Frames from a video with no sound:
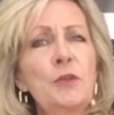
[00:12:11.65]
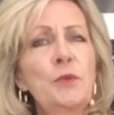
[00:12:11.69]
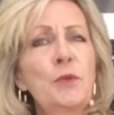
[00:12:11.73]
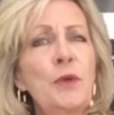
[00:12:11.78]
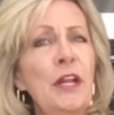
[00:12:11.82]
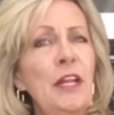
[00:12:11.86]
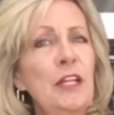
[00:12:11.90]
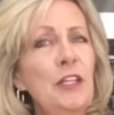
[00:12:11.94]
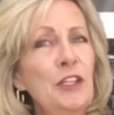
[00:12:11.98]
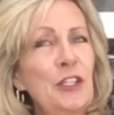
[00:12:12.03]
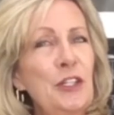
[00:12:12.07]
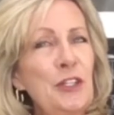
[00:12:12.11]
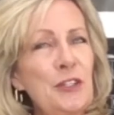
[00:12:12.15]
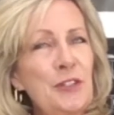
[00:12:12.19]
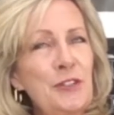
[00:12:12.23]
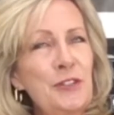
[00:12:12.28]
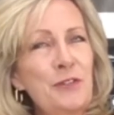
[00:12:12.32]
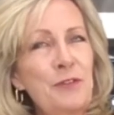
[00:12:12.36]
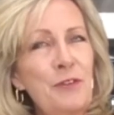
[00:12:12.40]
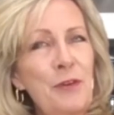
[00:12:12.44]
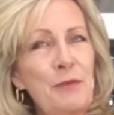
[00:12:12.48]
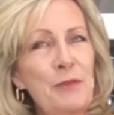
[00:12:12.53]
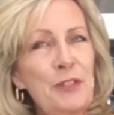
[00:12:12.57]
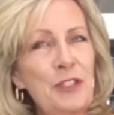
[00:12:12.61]
What I learned
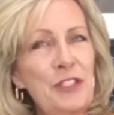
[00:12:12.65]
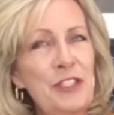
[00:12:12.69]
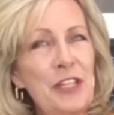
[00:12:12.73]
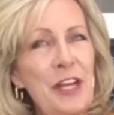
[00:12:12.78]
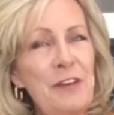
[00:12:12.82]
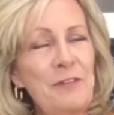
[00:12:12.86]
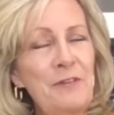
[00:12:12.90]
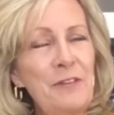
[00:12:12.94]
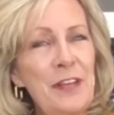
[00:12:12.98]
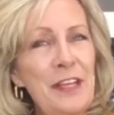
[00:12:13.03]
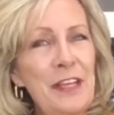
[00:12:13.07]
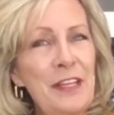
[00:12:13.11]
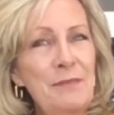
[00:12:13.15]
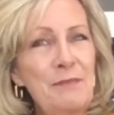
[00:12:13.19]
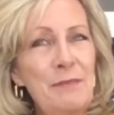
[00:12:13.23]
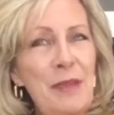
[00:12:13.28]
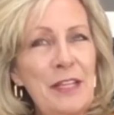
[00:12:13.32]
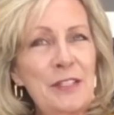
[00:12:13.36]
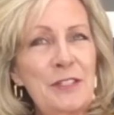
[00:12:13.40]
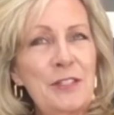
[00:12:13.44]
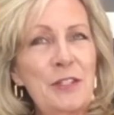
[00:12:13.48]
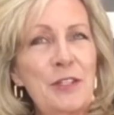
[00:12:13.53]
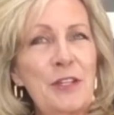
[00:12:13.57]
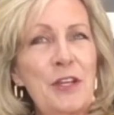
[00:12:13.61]
from a chef in
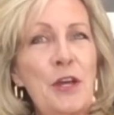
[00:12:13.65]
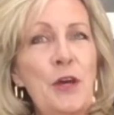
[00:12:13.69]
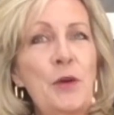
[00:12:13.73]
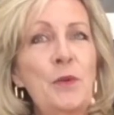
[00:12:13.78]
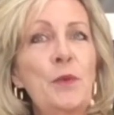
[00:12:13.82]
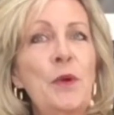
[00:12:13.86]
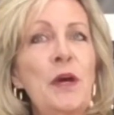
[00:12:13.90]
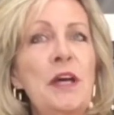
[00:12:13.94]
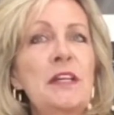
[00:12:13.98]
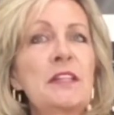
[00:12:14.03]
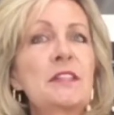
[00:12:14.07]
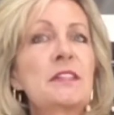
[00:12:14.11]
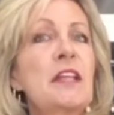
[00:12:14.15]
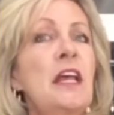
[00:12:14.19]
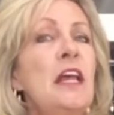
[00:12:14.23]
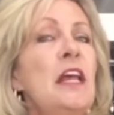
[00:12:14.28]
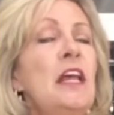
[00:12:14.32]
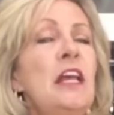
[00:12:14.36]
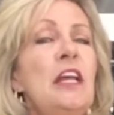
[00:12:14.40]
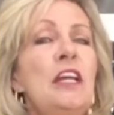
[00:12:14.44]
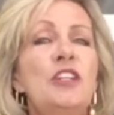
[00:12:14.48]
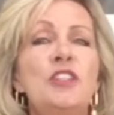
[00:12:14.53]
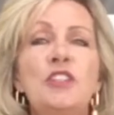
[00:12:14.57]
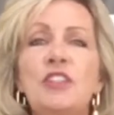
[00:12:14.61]
Mexico was
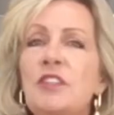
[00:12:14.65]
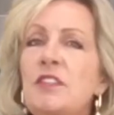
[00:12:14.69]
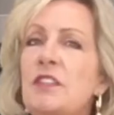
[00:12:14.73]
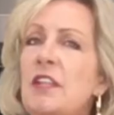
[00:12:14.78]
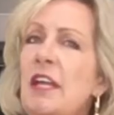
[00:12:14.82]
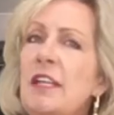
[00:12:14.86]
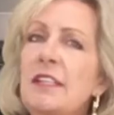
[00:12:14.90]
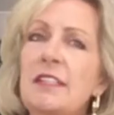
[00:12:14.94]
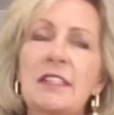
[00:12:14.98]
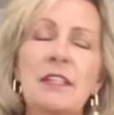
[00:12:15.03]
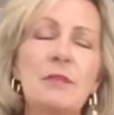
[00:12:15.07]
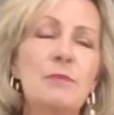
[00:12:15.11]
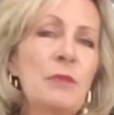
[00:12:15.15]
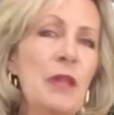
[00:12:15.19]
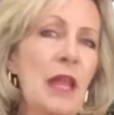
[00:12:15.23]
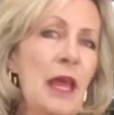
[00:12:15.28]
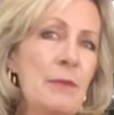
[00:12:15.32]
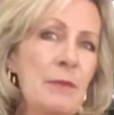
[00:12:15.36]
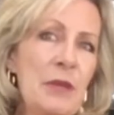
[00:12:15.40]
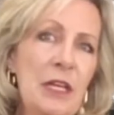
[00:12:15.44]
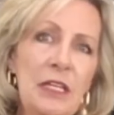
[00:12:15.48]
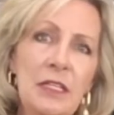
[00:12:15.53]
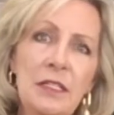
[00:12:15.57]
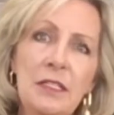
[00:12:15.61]
just take some
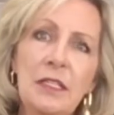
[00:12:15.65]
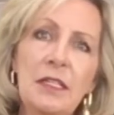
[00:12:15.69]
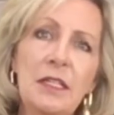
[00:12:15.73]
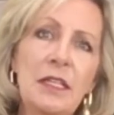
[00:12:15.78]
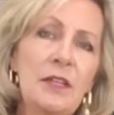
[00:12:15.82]
lemon,